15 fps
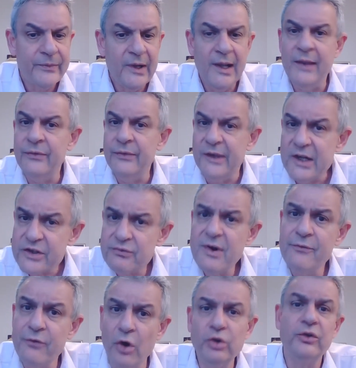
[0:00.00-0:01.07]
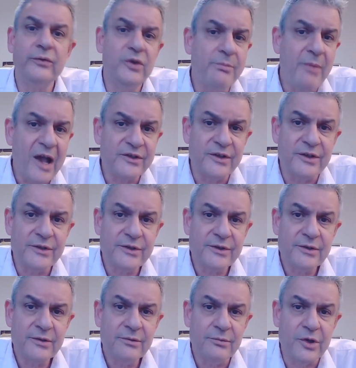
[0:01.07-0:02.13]
And this revolt of the masses,
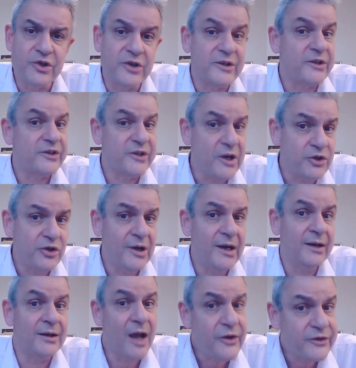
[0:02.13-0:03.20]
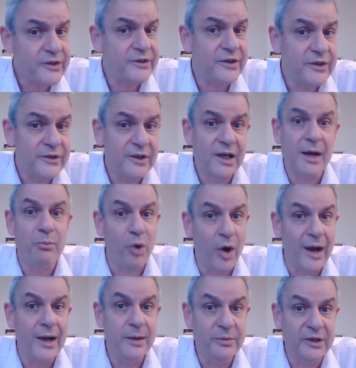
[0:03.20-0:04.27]
which is essentially narcissistic
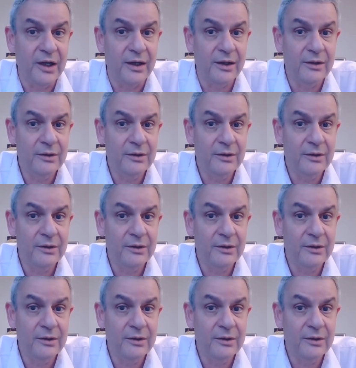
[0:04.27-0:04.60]
apocalyptic,